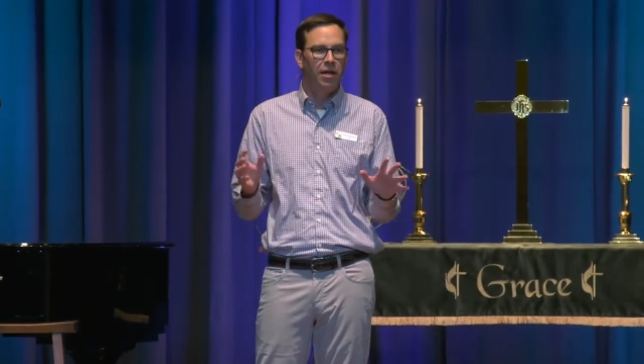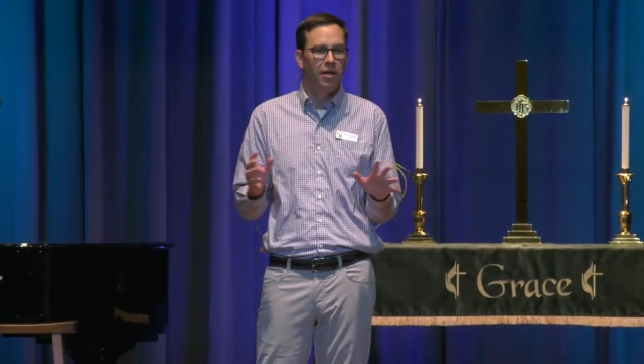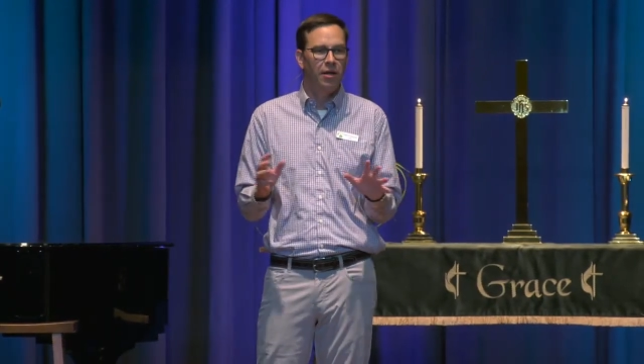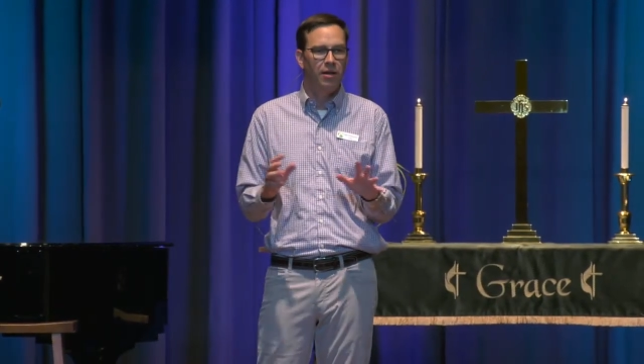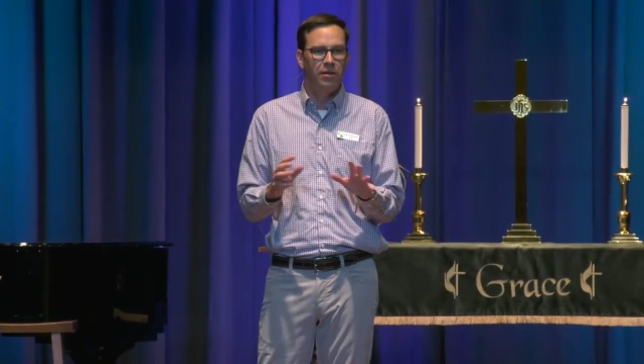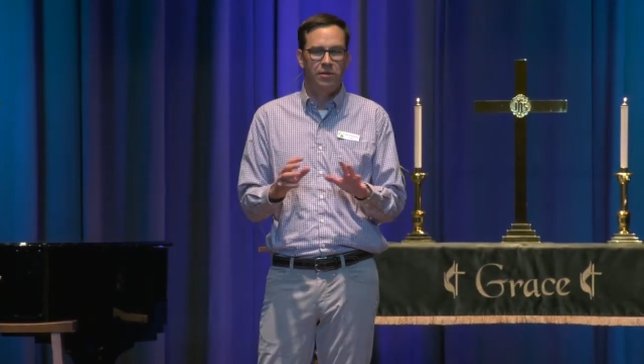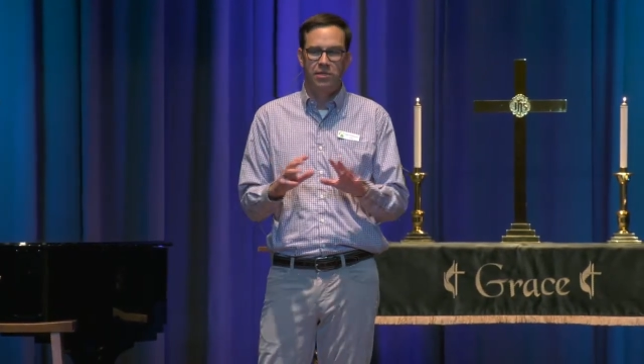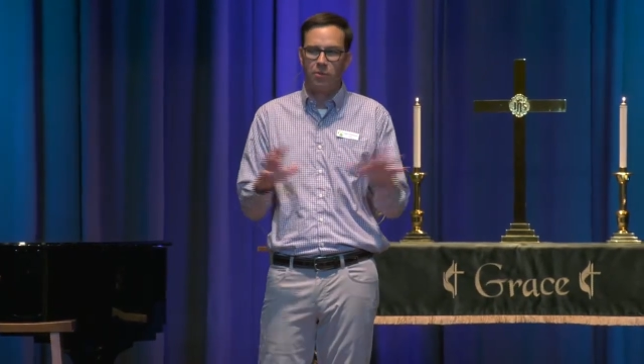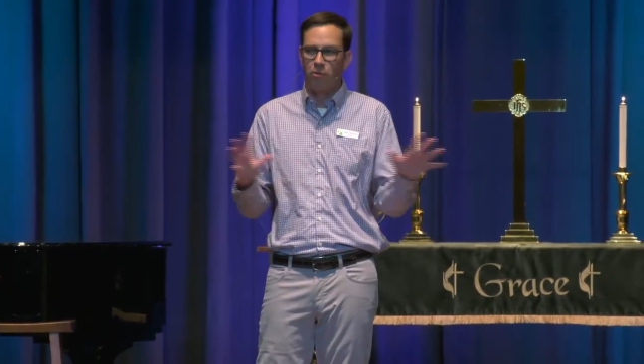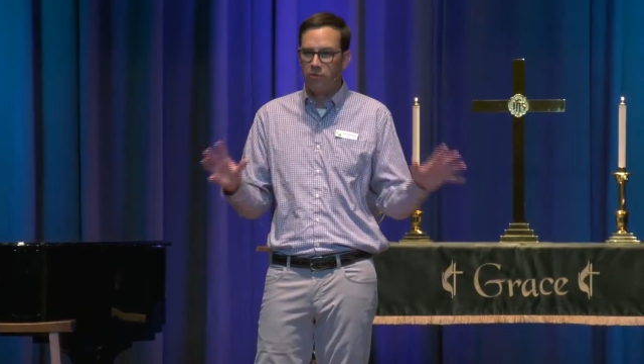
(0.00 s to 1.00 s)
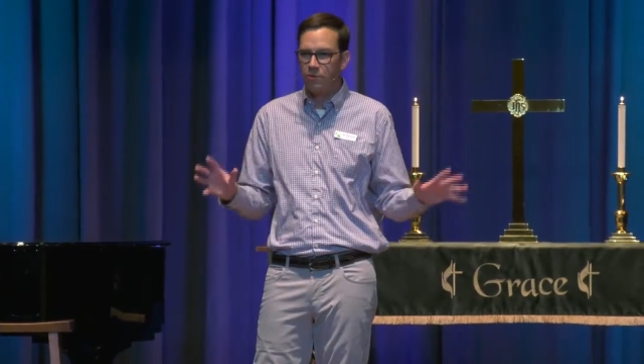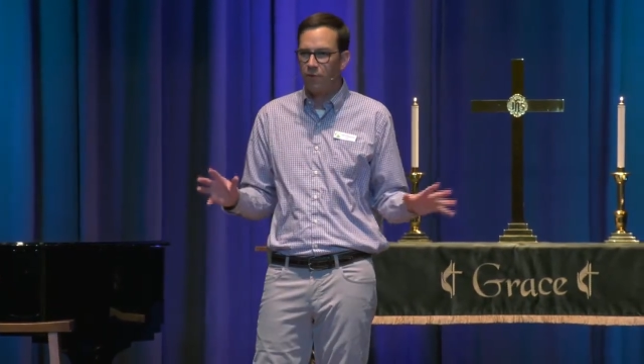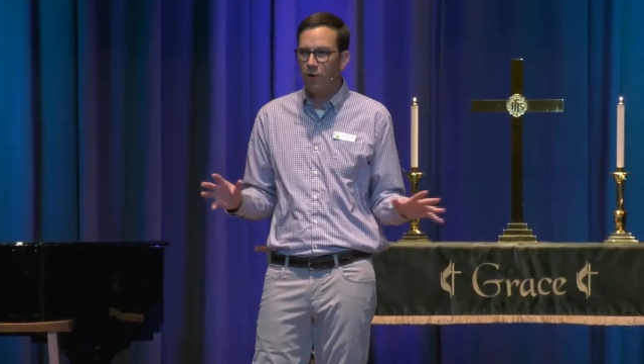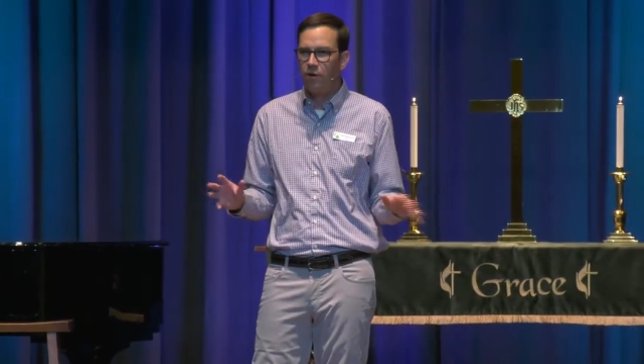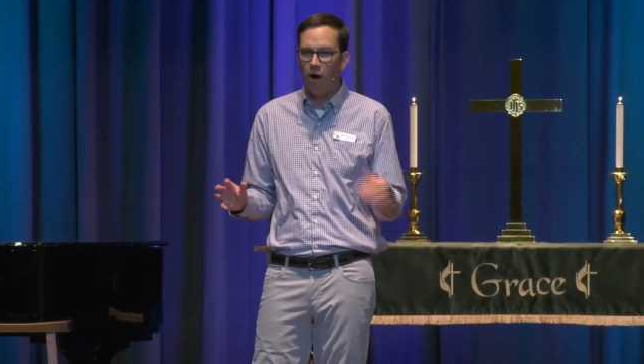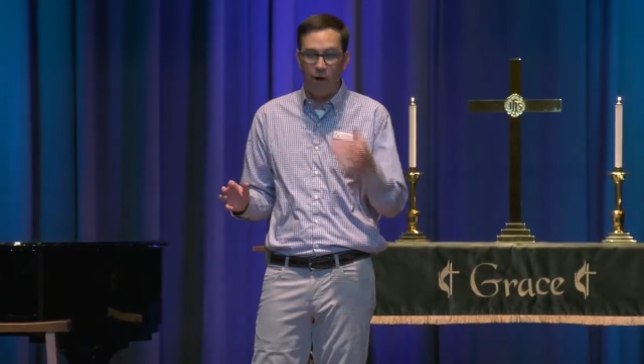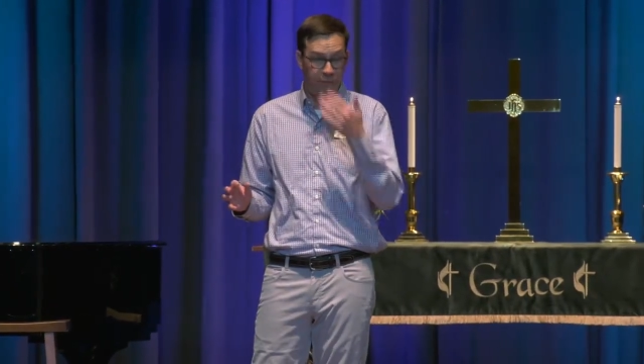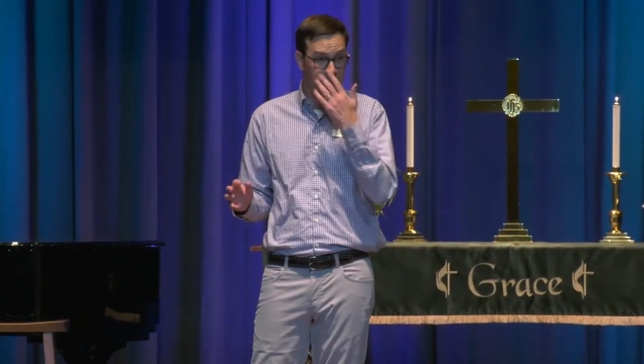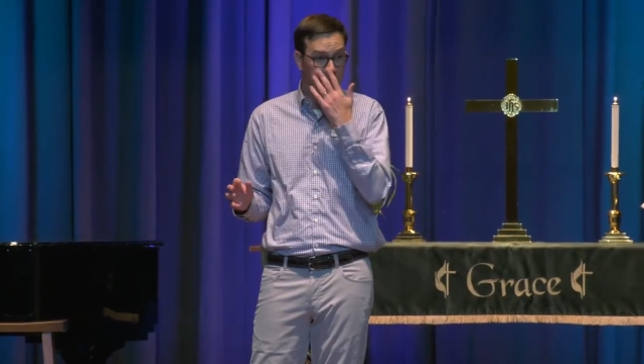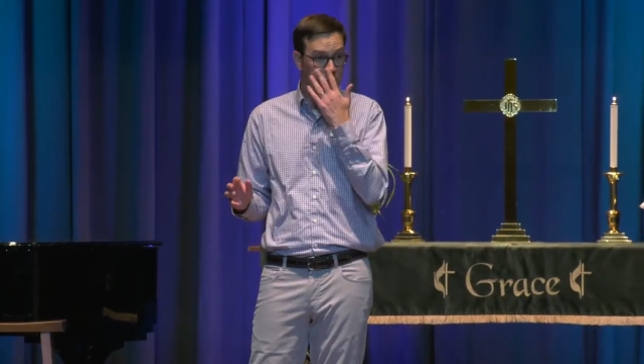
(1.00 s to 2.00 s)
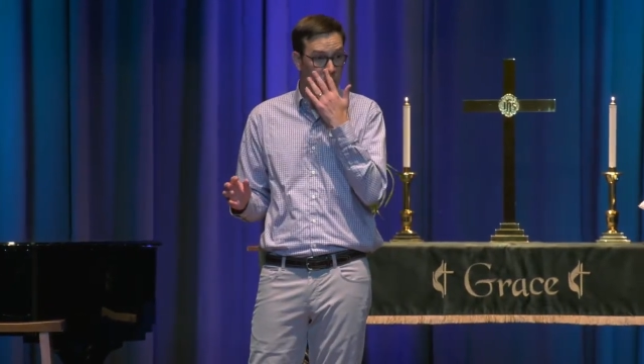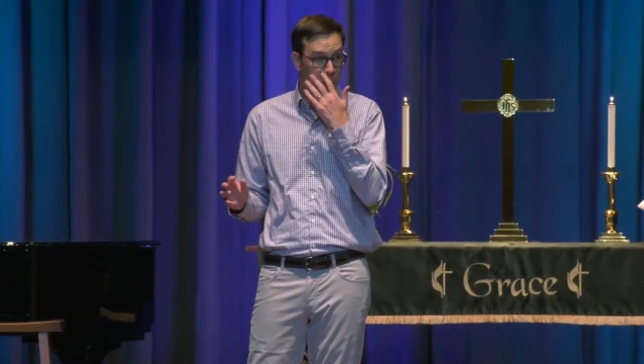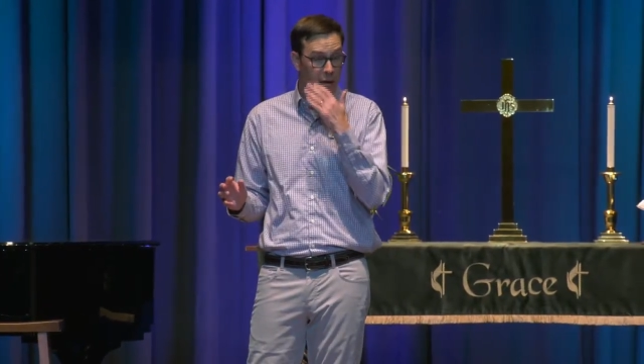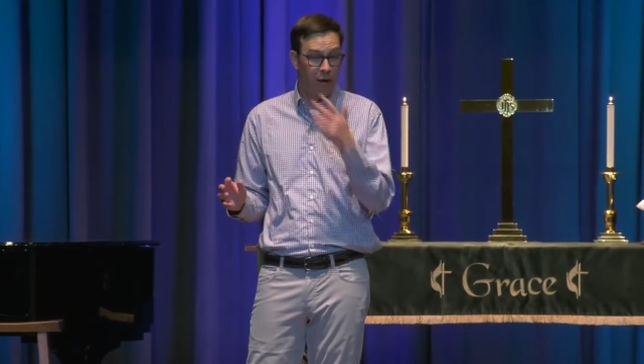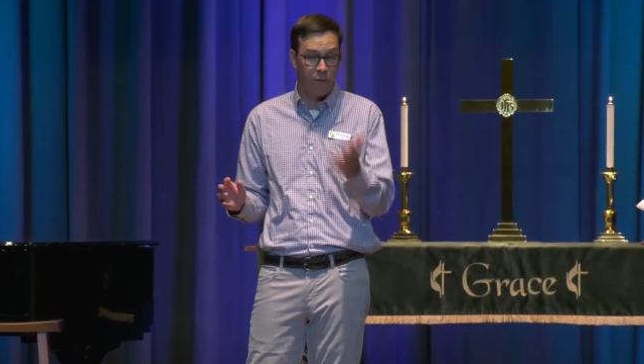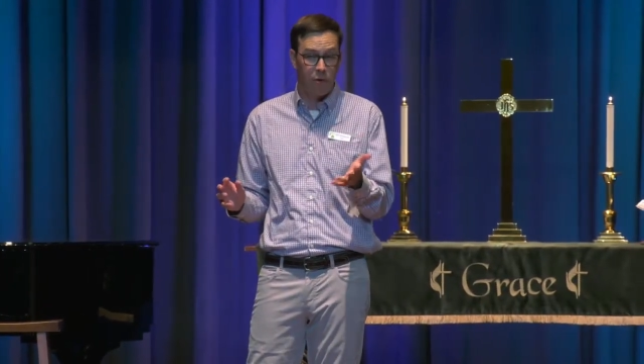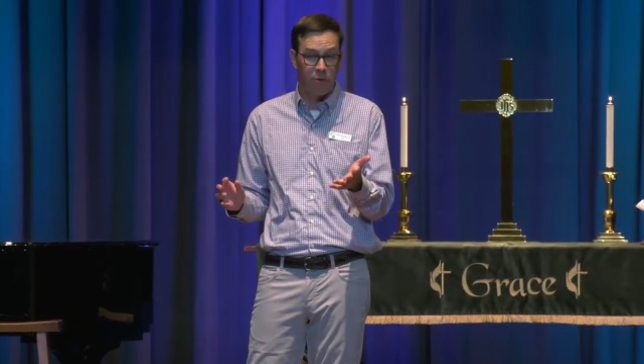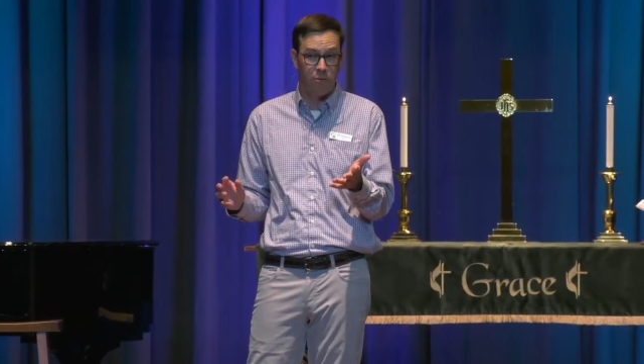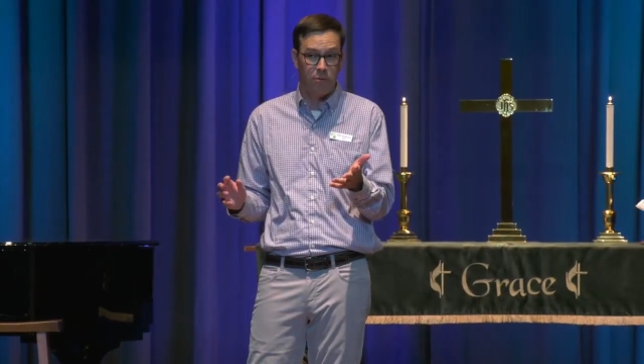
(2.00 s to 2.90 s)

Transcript: in the Timberwolves front office would ever,